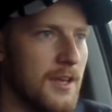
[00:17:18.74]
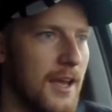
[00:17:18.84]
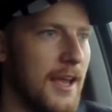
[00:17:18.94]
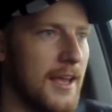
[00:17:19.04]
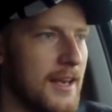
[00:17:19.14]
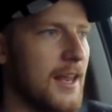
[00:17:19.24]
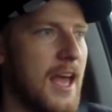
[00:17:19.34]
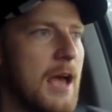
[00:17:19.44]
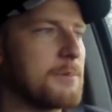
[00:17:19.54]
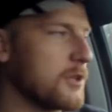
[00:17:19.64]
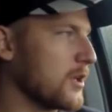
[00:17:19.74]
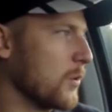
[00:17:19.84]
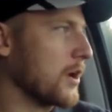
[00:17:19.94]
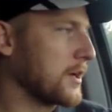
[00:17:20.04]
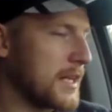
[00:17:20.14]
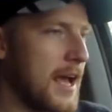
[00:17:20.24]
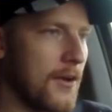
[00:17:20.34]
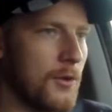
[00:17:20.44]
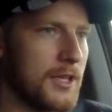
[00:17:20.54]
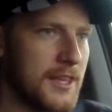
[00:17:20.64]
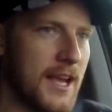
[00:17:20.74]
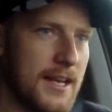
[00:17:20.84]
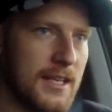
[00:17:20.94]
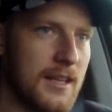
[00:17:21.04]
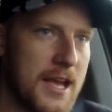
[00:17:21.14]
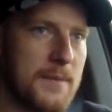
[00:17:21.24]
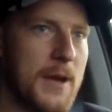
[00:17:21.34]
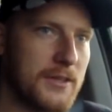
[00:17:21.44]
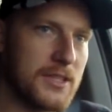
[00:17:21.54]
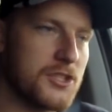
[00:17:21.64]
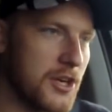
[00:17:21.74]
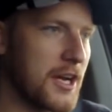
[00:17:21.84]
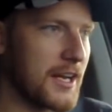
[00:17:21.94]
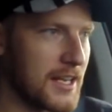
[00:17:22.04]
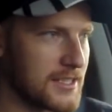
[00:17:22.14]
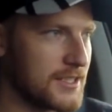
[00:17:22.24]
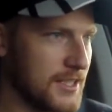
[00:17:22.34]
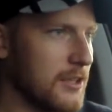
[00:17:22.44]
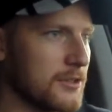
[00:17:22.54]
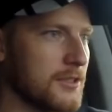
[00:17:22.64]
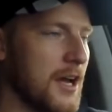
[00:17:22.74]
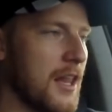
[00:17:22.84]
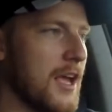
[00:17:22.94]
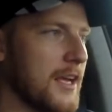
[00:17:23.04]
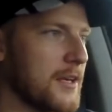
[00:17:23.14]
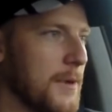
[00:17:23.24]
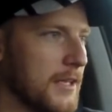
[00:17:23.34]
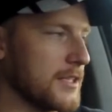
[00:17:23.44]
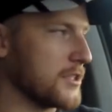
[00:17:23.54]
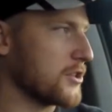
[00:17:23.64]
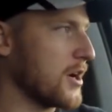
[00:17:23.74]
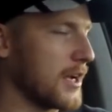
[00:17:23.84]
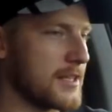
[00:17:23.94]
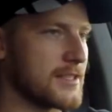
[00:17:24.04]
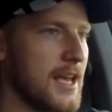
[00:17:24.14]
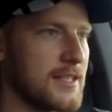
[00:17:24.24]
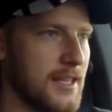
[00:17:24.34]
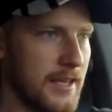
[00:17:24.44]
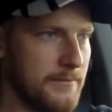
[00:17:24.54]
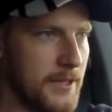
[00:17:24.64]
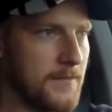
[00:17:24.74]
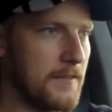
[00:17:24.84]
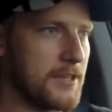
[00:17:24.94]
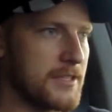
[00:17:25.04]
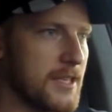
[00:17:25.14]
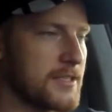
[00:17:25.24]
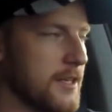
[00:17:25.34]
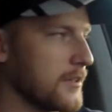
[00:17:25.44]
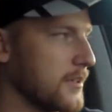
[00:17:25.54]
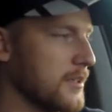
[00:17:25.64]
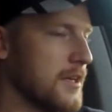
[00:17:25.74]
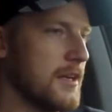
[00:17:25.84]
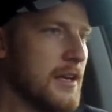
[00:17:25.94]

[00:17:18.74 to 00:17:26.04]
and it absolutely worked out. Only thing I didn't like about this truck, and I still do not like it about this truck, is it has an NV5600.